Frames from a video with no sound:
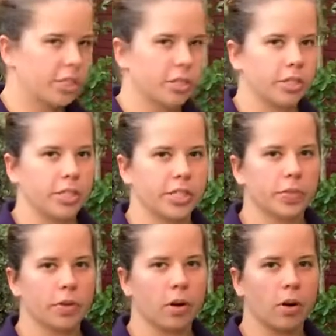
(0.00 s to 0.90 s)
sure you get
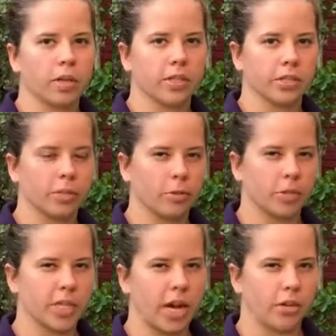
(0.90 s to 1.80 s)
to a car dealership or
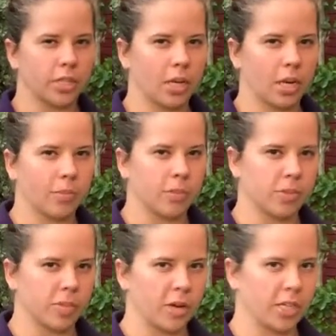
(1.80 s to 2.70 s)
a tire shop as
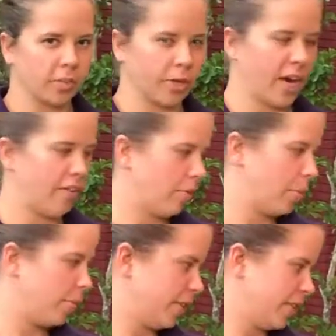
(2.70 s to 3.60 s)
soon as possible to have
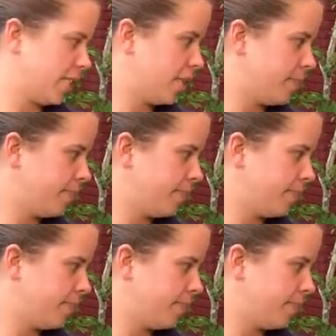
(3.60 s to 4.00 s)
that replaced.